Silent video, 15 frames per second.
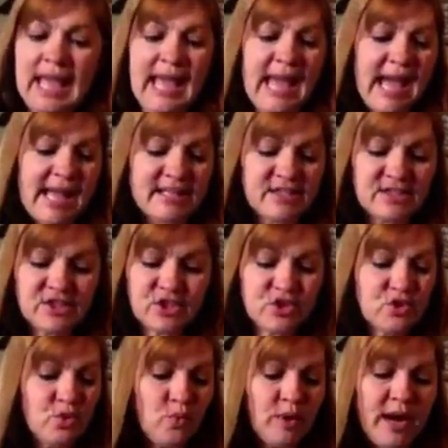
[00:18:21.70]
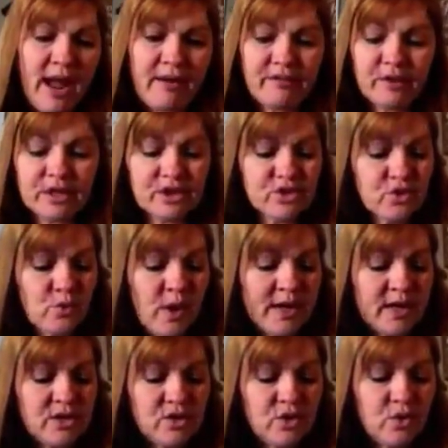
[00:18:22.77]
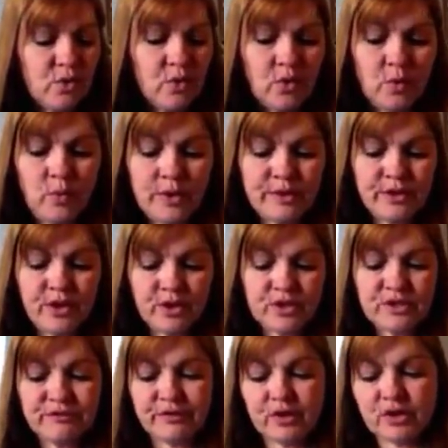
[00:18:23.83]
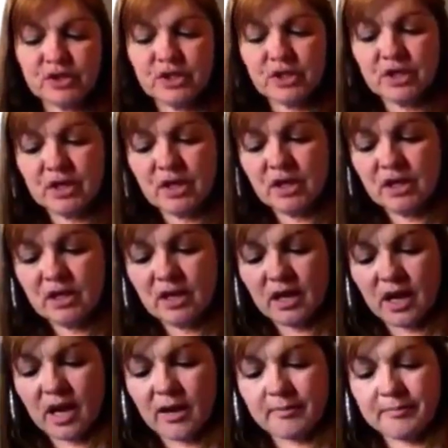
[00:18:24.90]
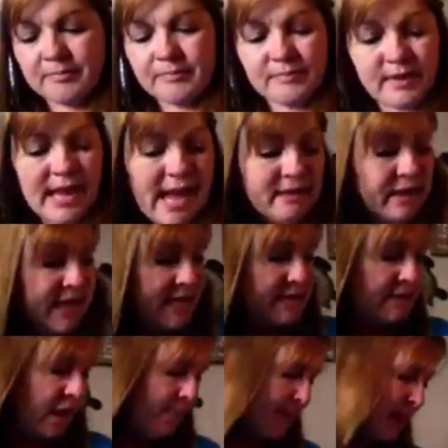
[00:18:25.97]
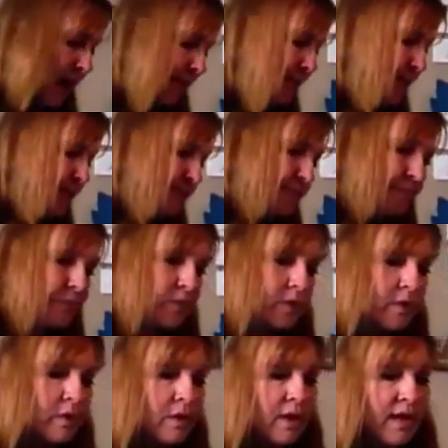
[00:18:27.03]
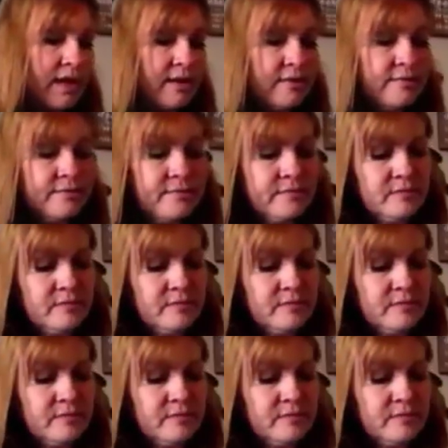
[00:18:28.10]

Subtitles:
hat to do whatever it is you want to do with your different holidays coming up. Okay?